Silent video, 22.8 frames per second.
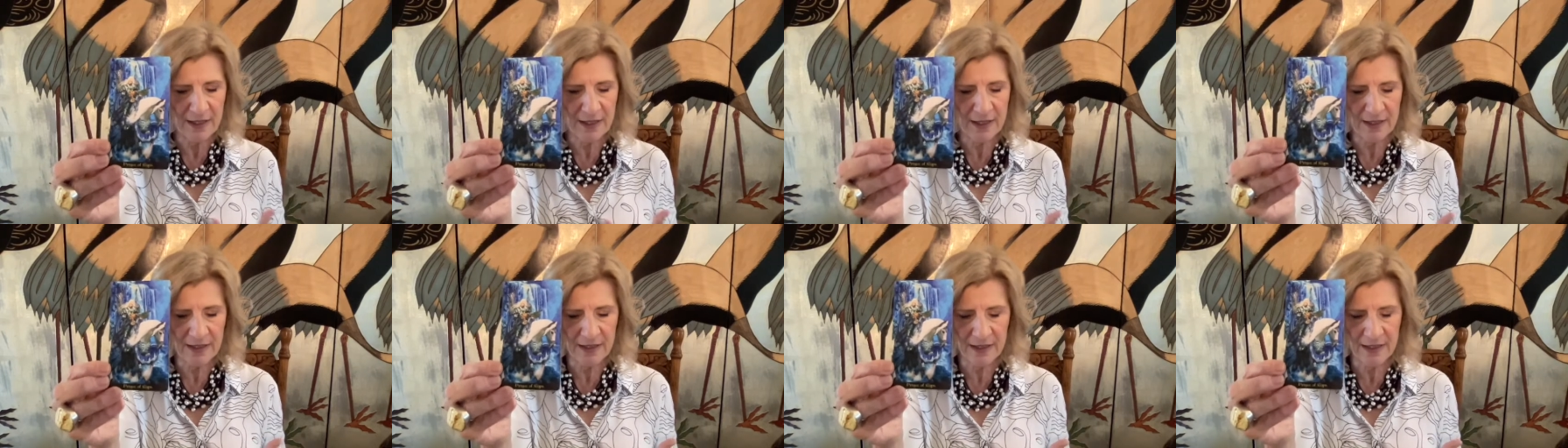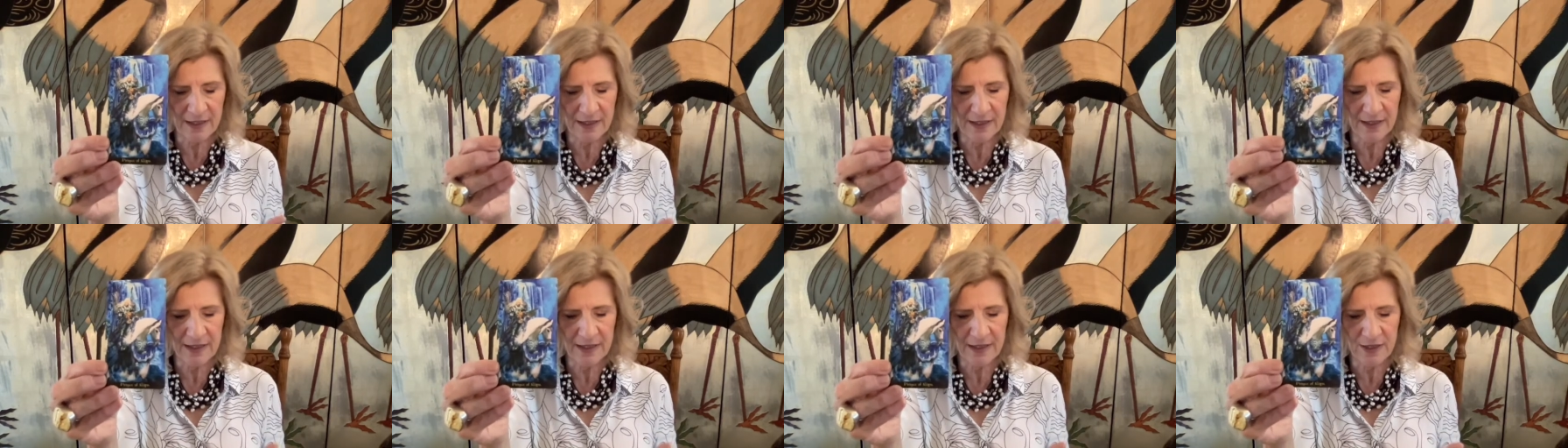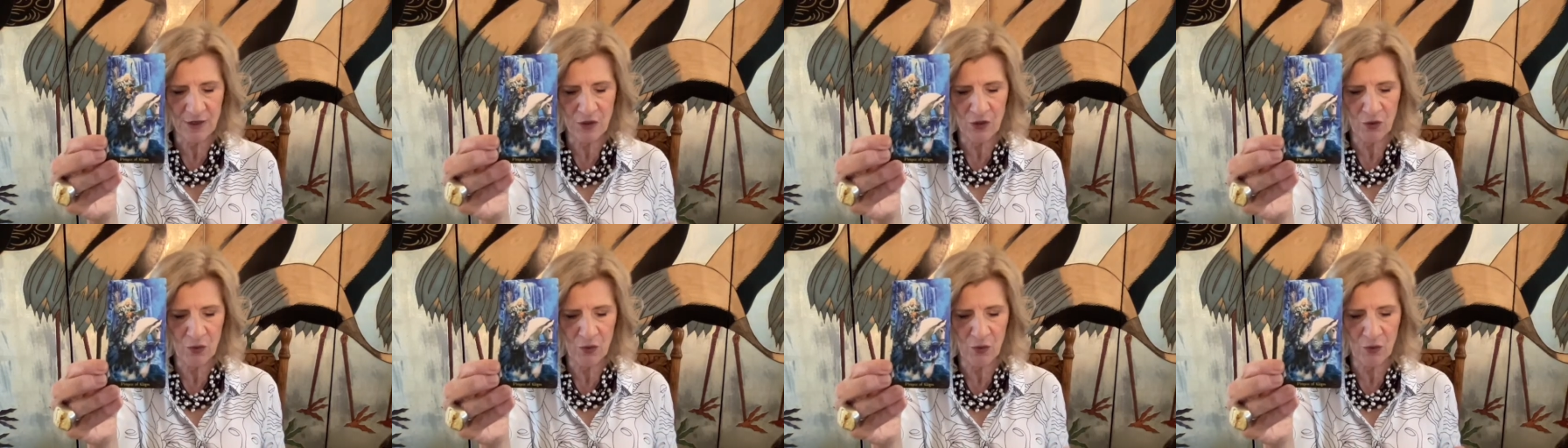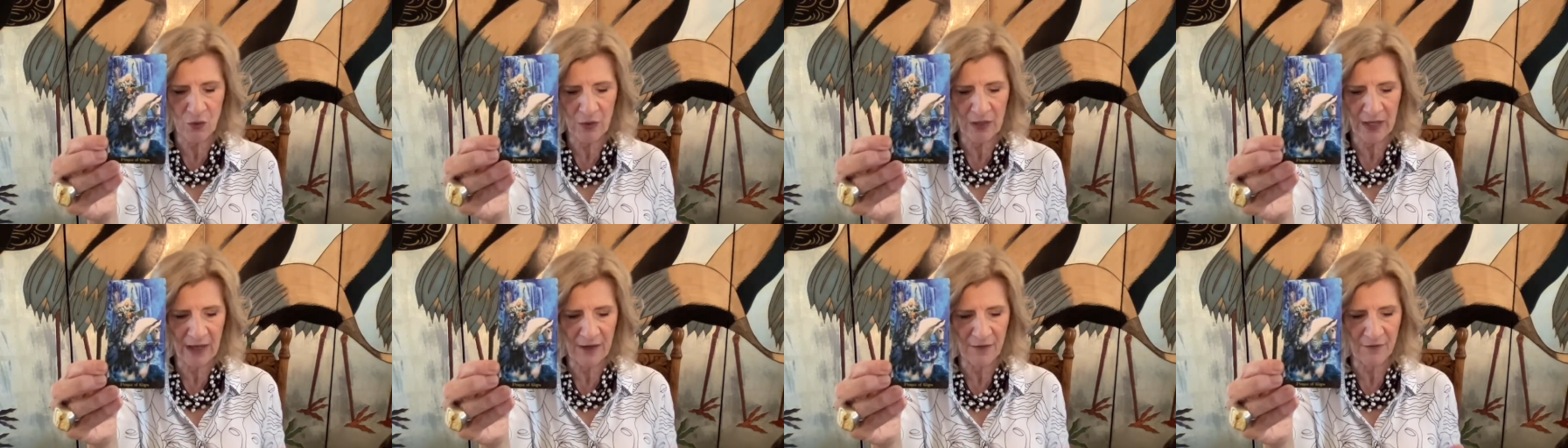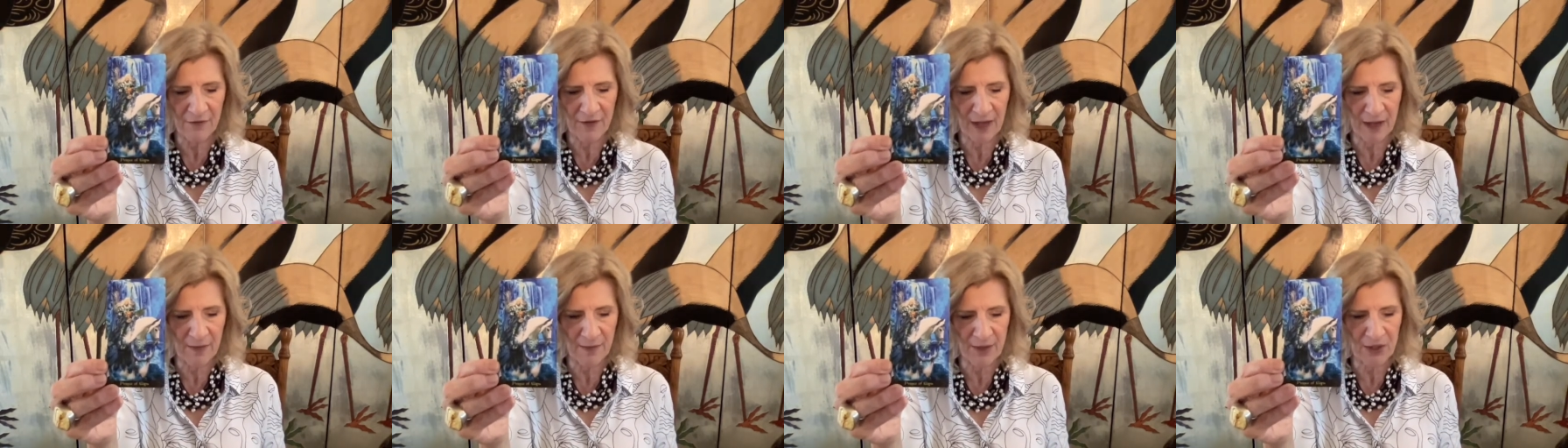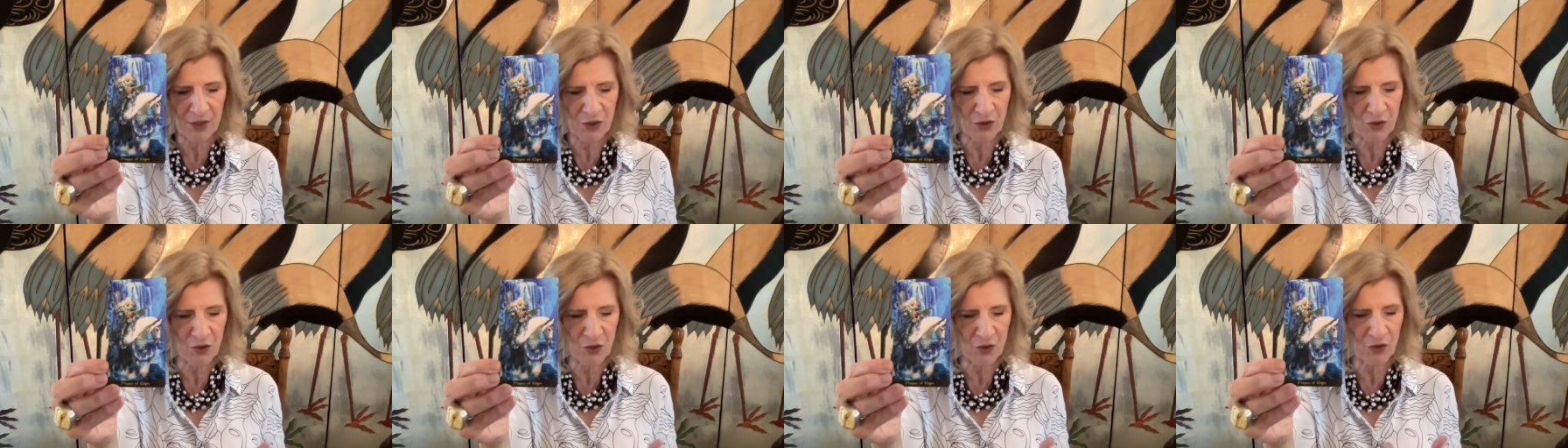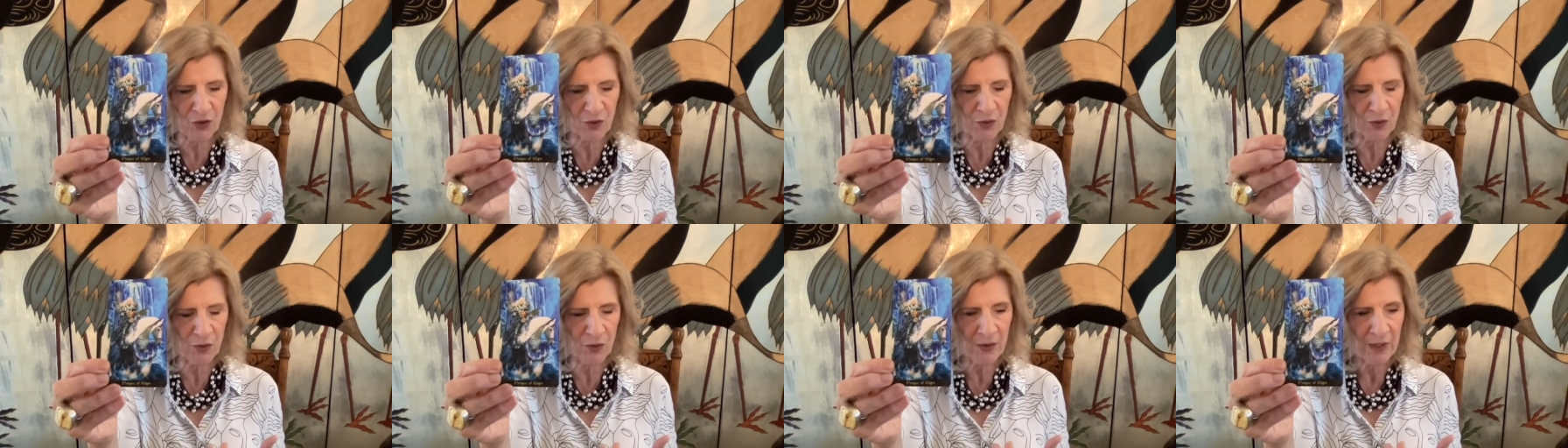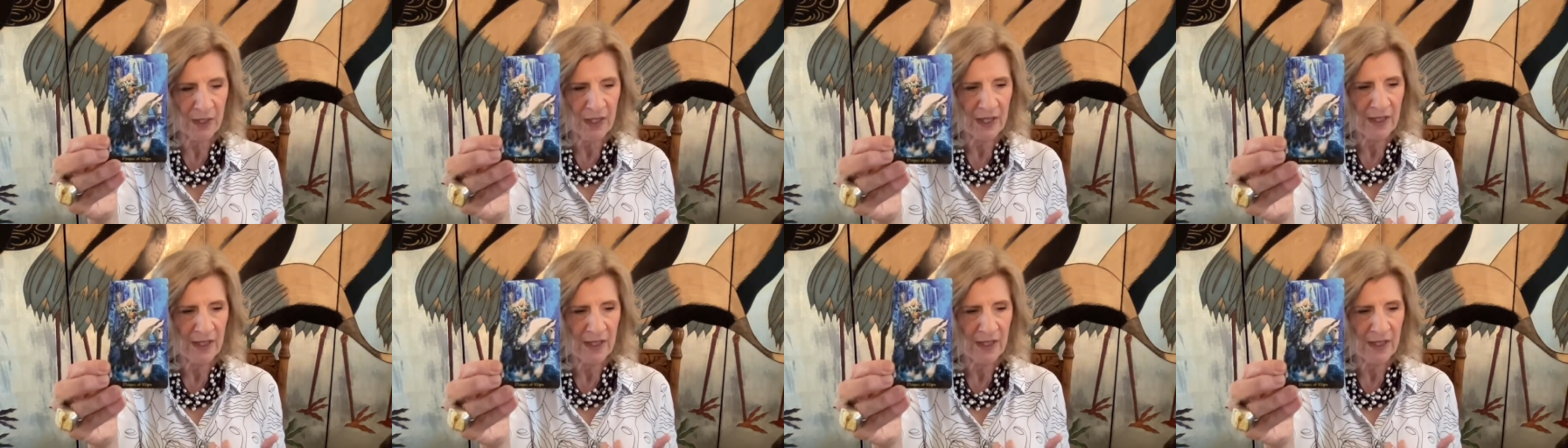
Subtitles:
is new love coming to you.